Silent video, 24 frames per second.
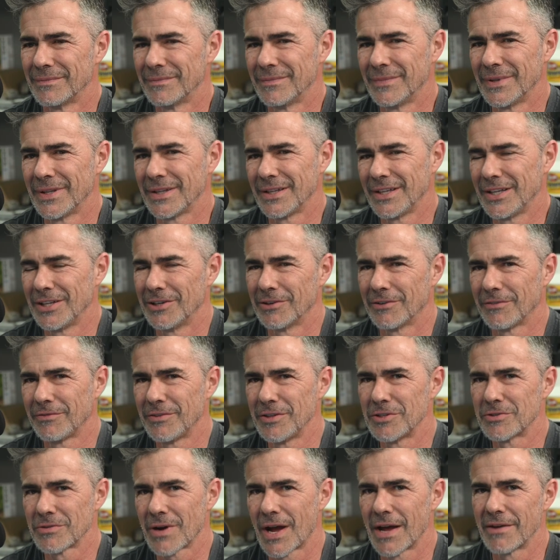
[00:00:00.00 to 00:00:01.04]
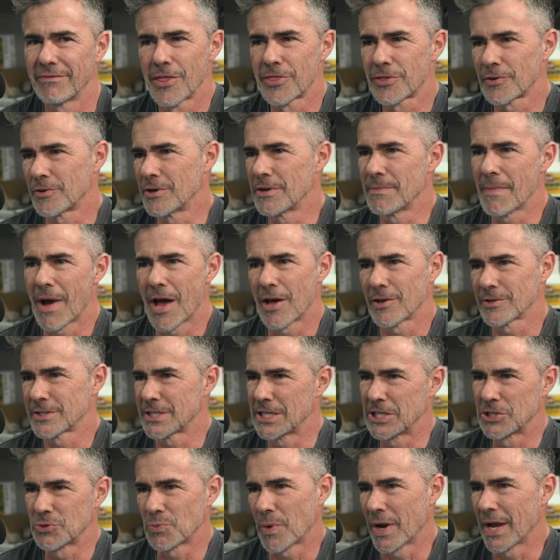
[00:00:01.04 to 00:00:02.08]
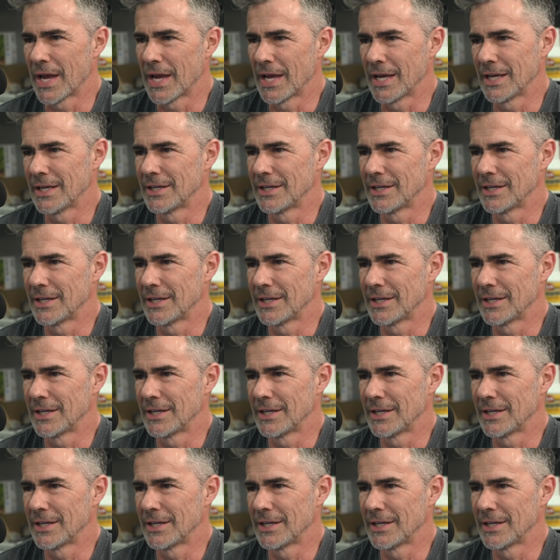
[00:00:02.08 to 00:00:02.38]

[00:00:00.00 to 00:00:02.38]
but, if you drive 30 miles each way,